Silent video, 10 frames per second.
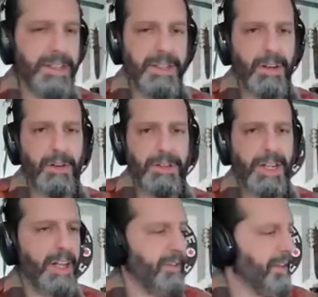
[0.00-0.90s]
Zero
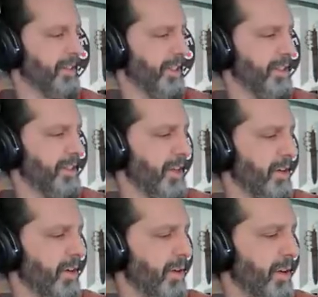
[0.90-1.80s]
Tolerance
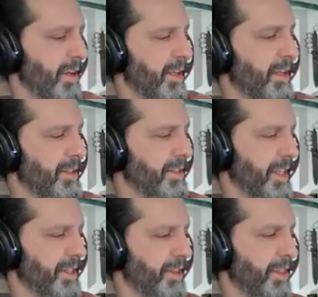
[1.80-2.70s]
Zero
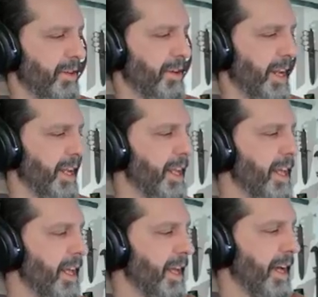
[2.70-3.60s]
630.
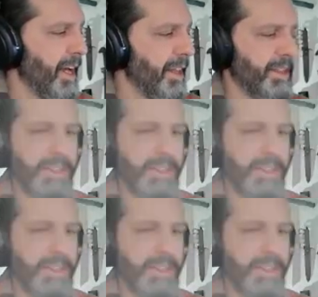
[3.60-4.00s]
Uh, this